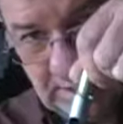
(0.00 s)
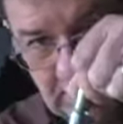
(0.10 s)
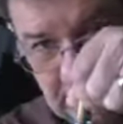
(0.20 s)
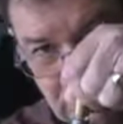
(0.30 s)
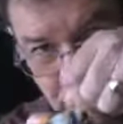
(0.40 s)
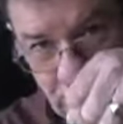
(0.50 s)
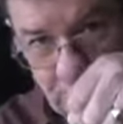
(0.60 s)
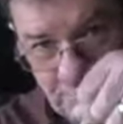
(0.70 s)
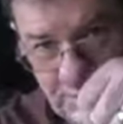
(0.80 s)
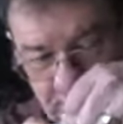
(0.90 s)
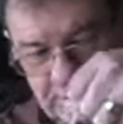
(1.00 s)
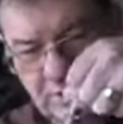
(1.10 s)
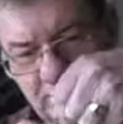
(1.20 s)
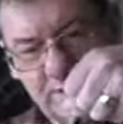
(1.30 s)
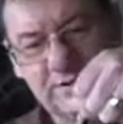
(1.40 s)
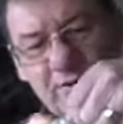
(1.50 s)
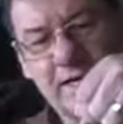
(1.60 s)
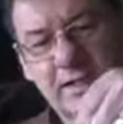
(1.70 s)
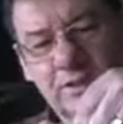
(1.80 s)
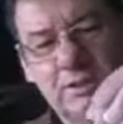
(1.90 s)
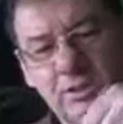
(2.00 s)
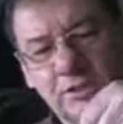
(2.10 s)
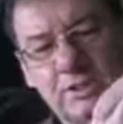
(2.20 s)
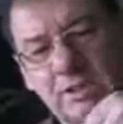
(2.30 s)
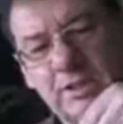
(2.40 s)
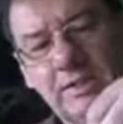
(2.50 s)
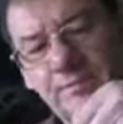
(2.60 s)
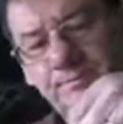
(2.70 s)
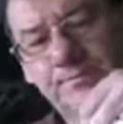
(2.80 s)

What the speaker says: in your trumpet. So you give that a good clean.